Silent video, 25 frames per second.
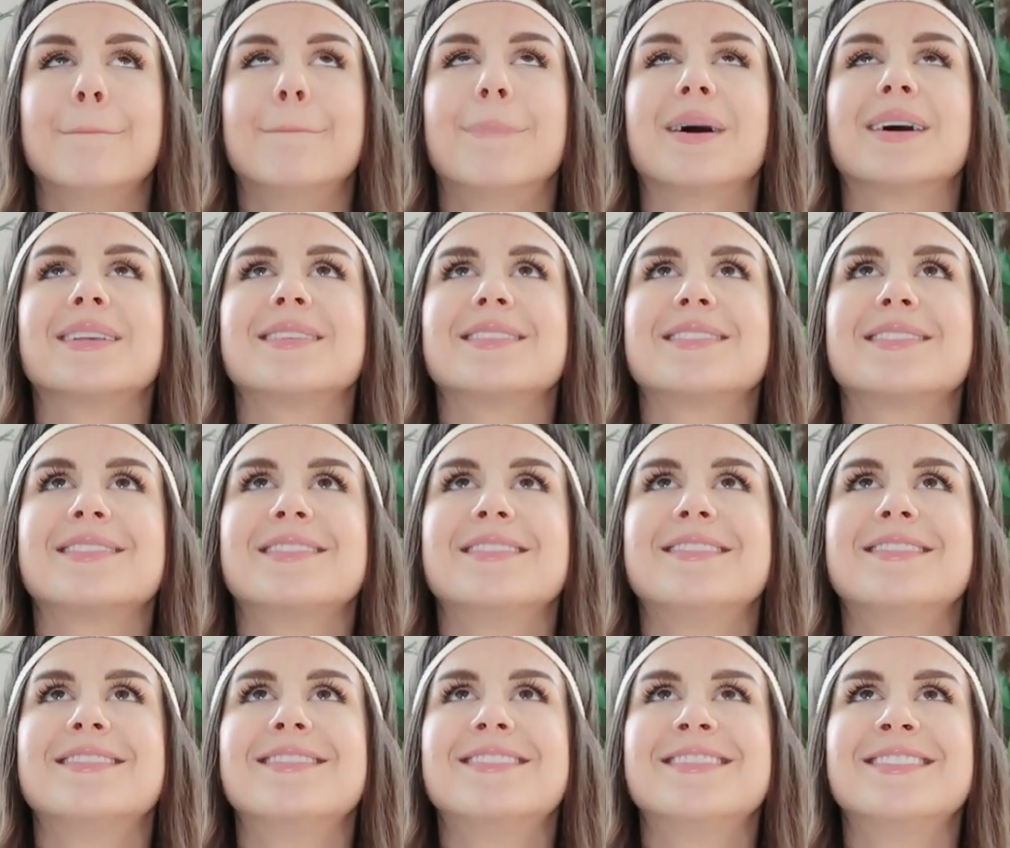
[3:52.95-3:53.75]
but
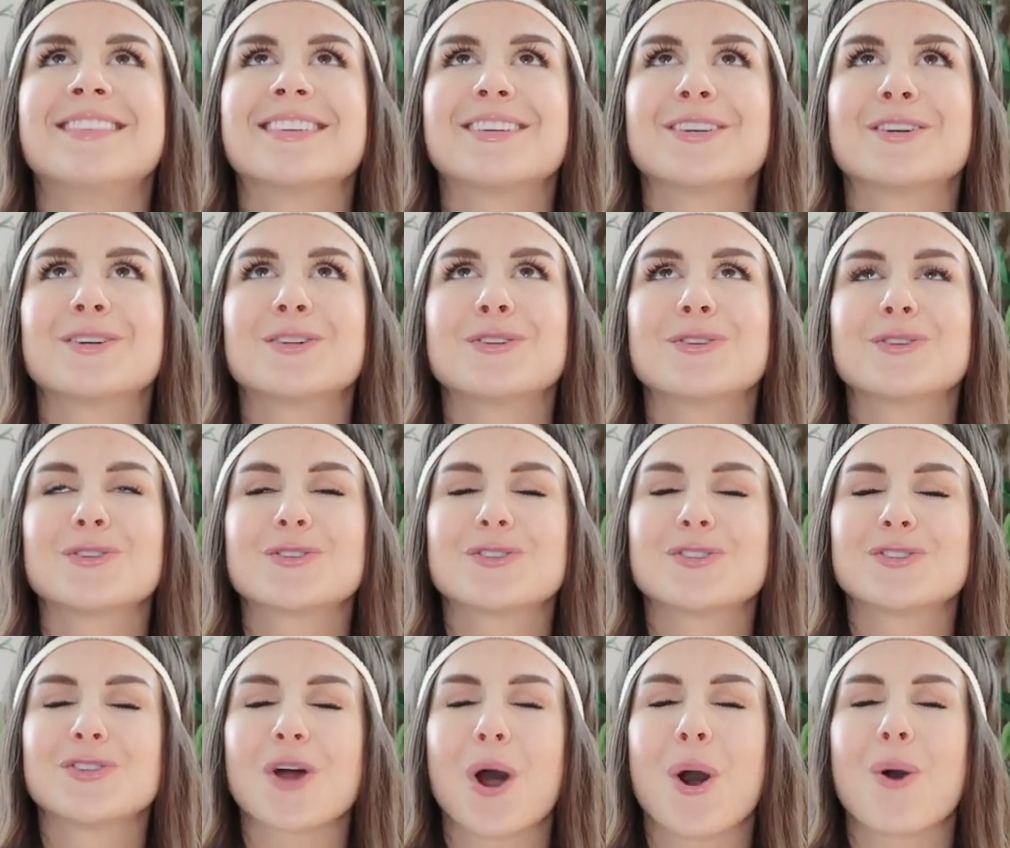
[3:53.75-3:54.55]
still
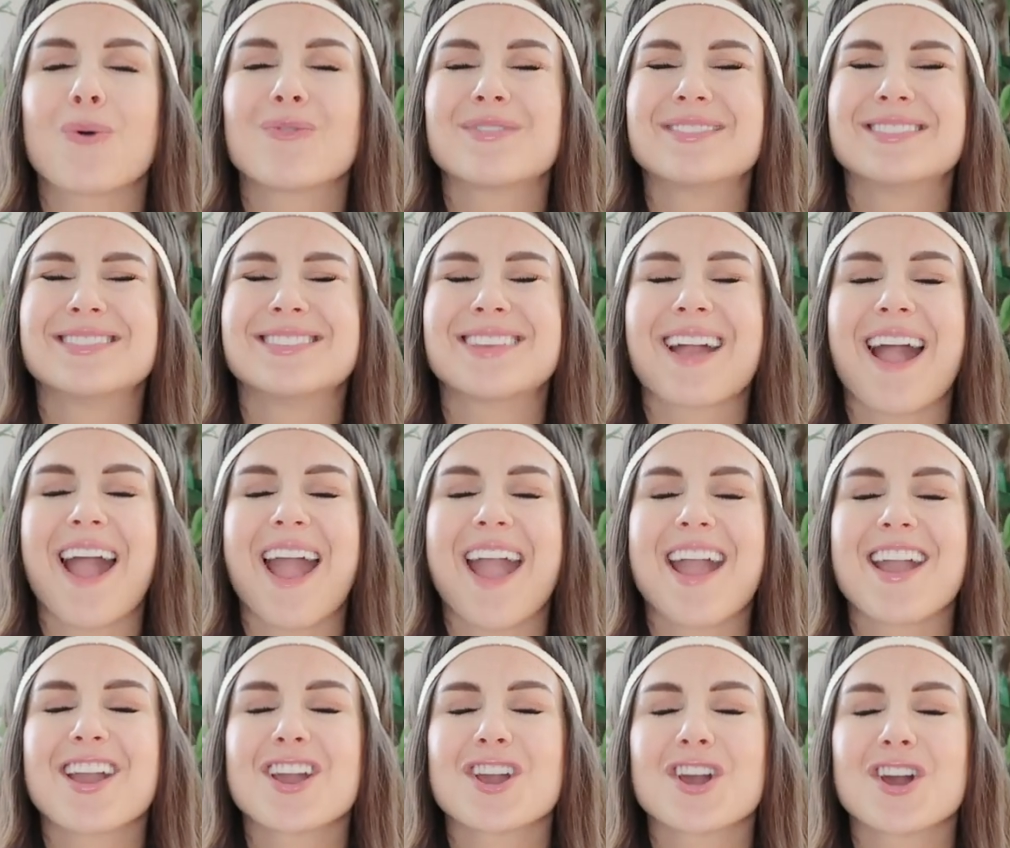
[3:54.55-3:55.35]
so
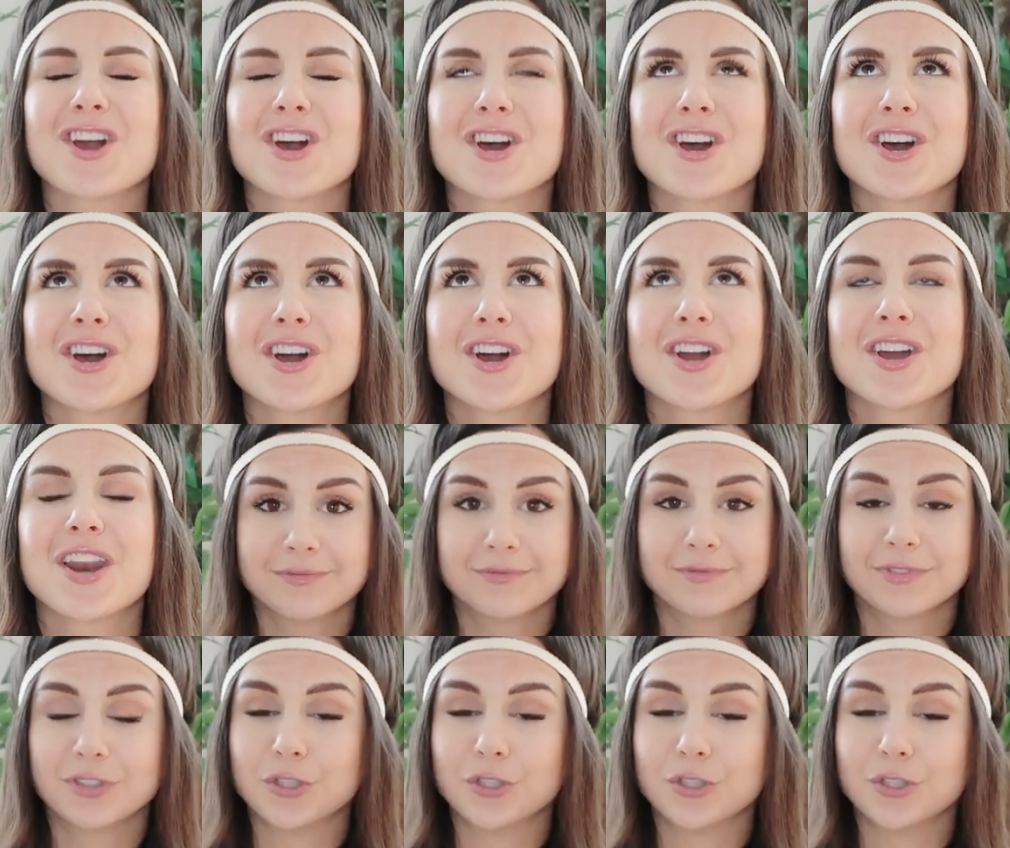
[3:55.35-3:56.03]
dang good.